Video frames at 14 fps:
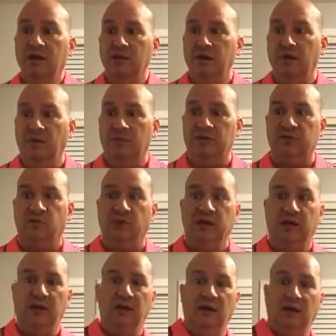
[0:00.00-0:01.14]

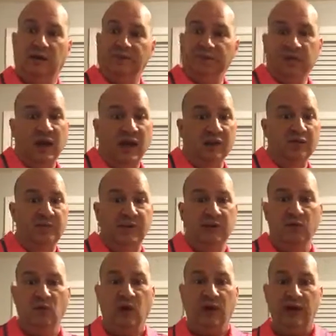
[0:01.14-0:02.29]
between husband
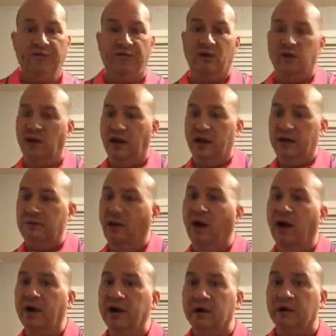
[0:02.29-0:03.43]
and wife or any
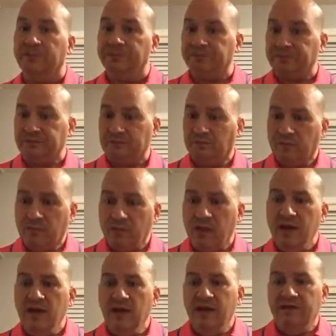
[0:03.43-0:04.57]
partner,
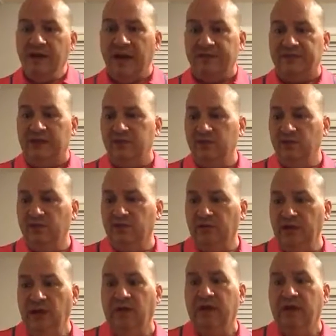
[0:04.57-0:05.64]
that they do agree.